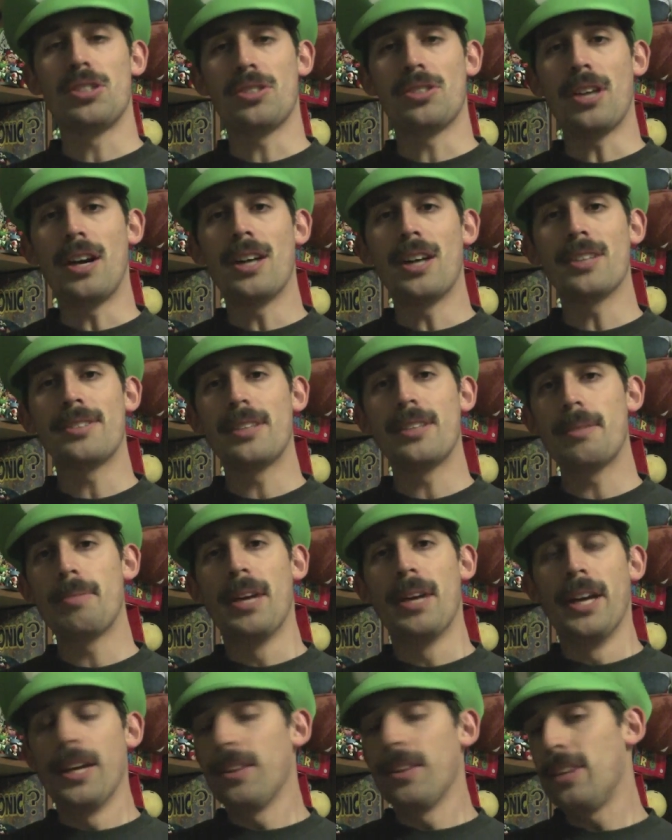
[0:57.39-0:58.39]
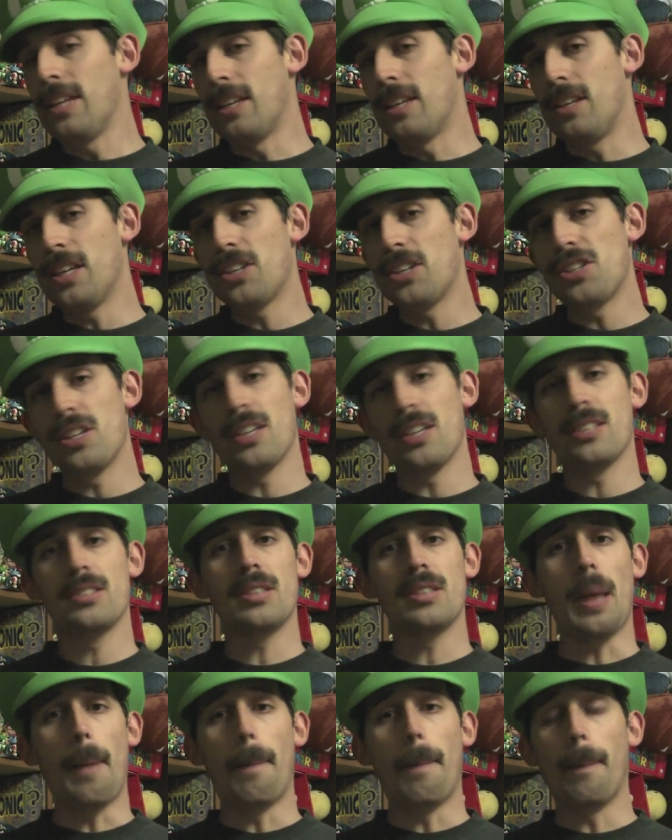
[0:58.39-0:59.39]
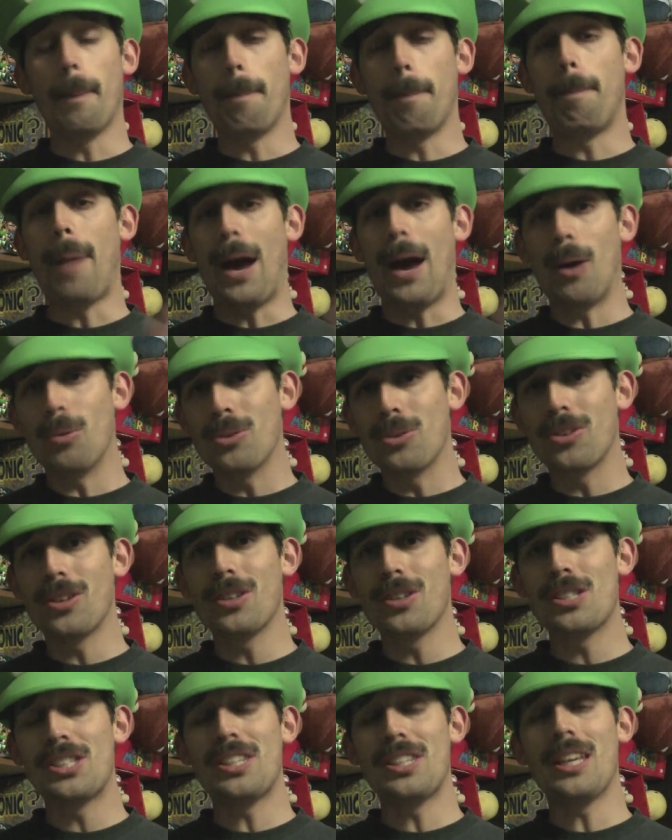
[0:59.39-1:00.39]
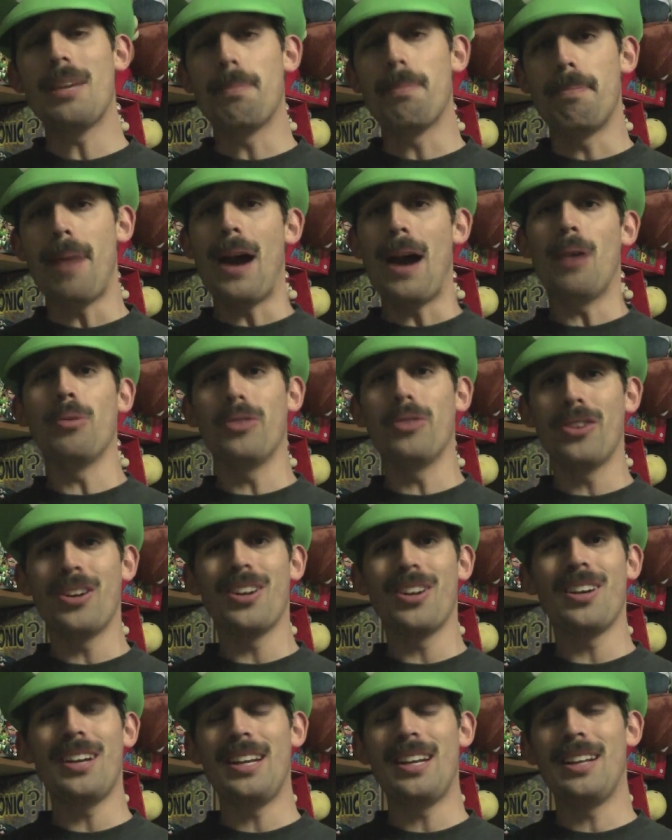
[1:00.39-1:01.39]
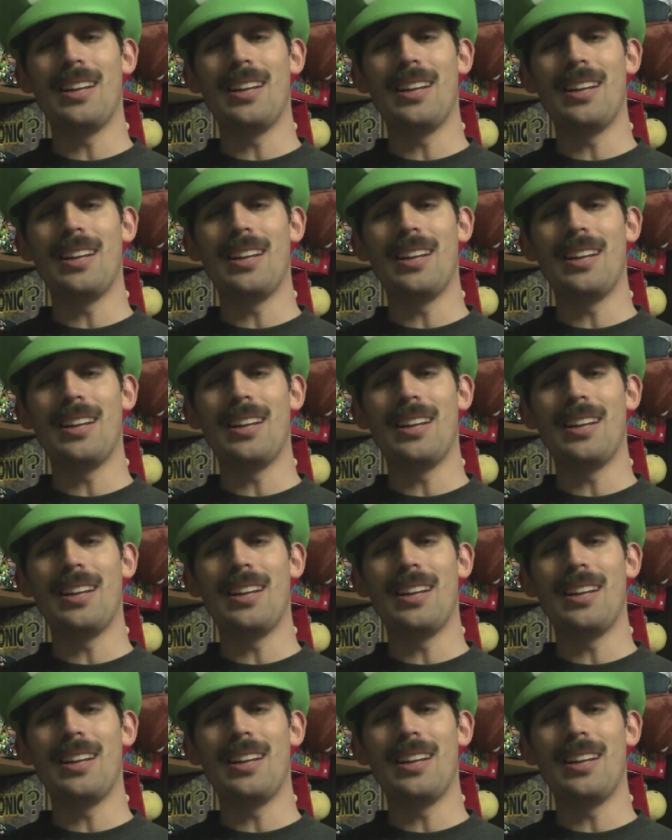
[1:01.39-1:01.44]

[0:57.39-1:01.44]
just awesome. The additions, Bowser, seeing Bowser,